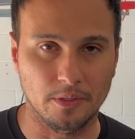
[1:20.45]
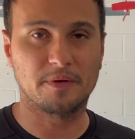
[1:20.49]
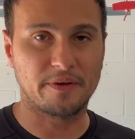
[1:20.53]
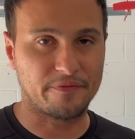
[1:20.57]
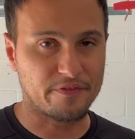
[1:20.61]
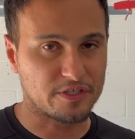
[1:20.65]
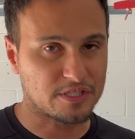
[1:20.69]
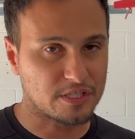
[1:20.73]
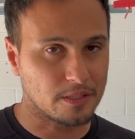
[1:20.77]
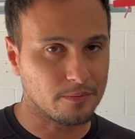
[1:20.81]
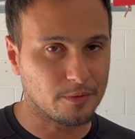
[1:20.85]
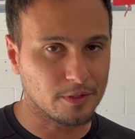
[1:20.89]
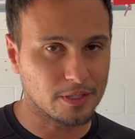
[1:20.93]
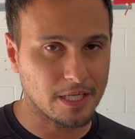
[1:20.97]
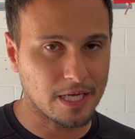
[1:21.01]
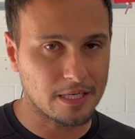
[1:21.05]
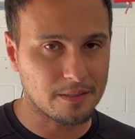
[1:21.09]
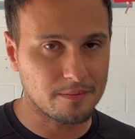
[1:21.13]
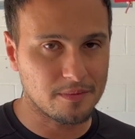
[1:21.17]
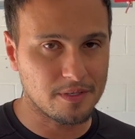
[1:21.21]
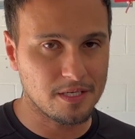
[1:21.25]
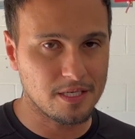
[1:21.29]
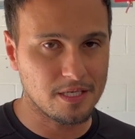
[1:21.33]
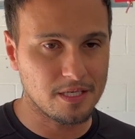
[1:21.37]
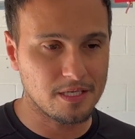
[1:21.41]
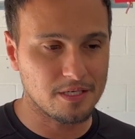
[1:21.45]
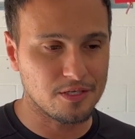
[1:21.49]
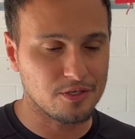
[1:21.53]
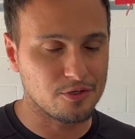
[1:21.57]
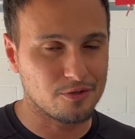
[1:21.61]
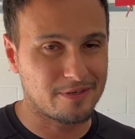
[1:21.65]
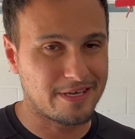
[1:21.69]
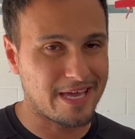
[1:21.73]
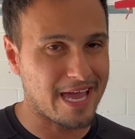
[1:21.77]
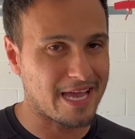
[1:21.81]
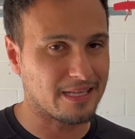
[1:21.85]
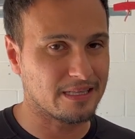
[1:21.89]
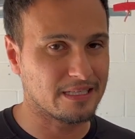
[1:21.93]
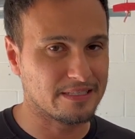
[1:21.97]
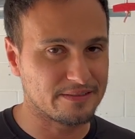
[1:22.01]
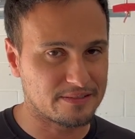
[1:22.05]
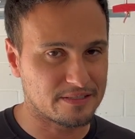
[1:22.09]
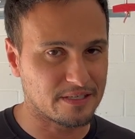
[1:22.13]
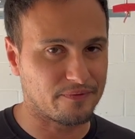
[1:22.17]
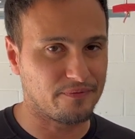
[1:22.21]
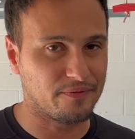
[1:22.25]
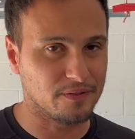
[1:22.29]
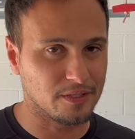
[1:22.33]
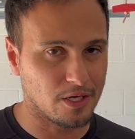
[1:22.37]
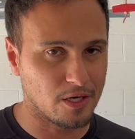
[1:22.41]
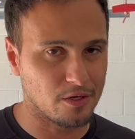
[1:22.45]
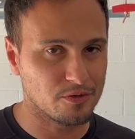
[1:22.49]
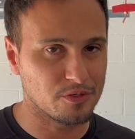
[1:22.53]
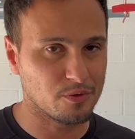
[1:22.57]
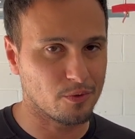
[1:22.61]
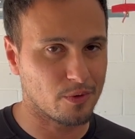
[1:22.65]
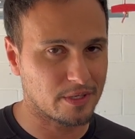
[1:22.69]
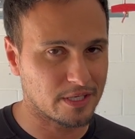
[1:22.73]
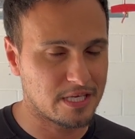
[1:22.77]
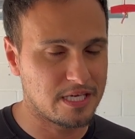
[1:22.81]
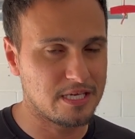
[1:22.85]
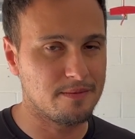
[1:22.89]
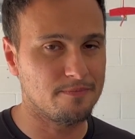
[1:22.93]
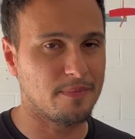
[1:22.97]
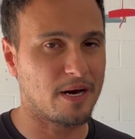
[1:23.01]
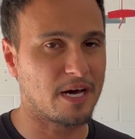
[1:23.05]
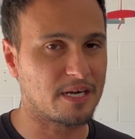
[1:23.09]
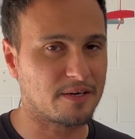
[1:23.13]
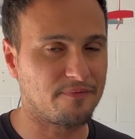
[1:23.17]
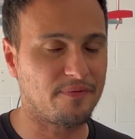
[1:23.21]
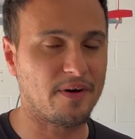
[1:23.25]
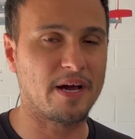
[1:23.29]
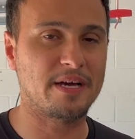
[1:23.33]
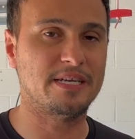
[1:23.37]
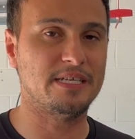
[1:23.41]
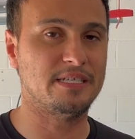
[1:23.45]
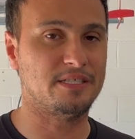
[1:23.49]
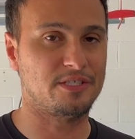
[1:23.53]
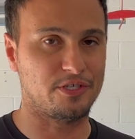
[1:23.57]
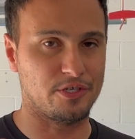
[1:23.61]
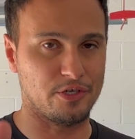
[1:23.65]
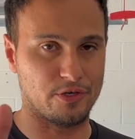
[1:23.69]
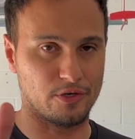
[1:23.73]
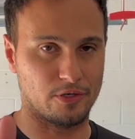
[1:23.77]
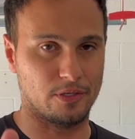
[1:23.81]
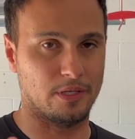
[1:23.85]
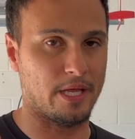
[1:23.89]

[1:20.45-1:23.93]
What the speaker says: But if you're someone like me, you can't leave stuff alone. You want to keep modifying it to your